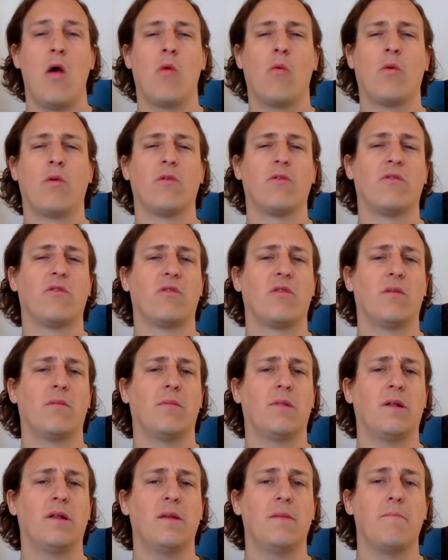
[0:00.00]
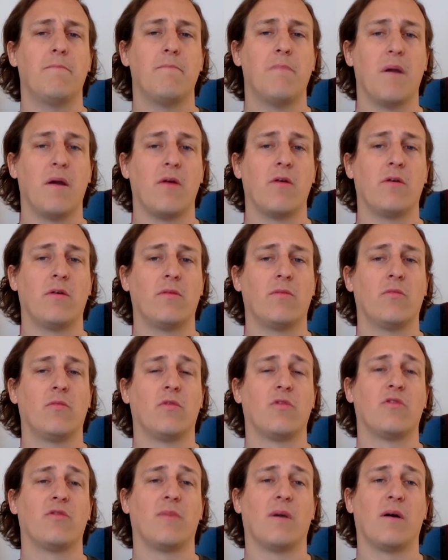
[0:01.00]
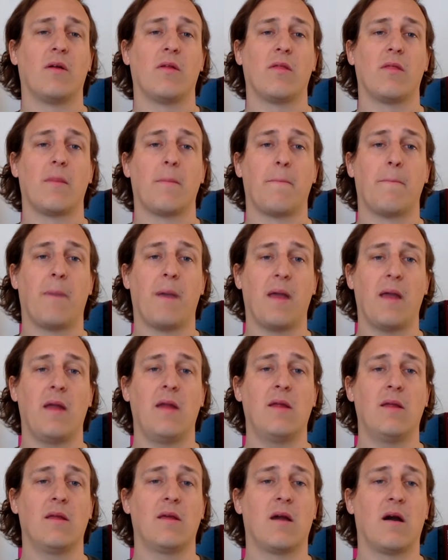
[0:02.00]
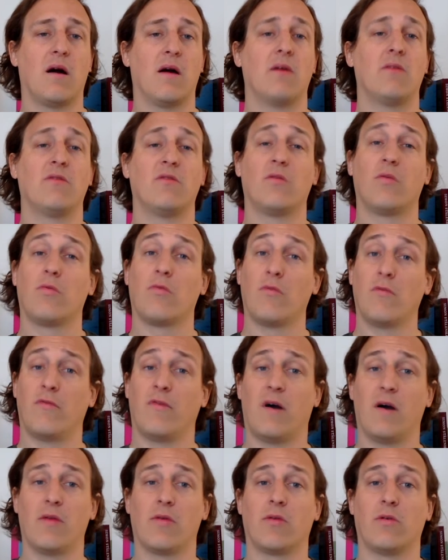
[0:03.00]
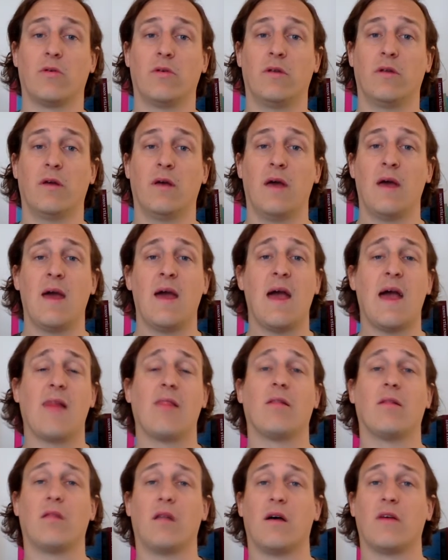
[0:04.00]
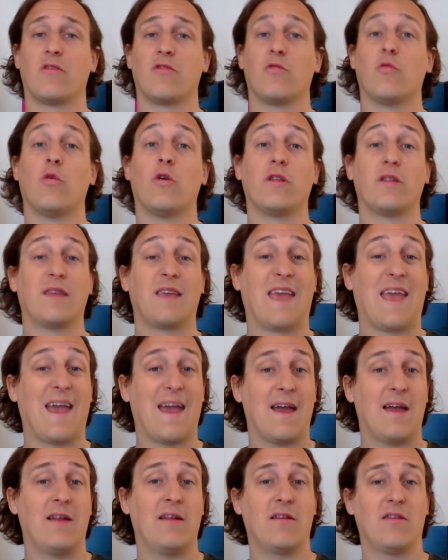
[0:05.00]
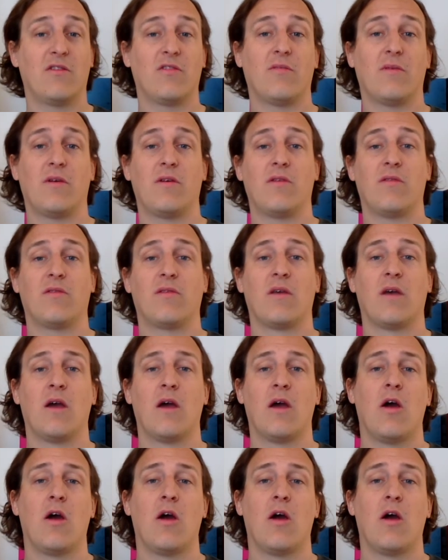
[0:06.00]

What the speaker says: Whereas the Bloody Baron was about the pain caused through fatherhood and the loss one can experience,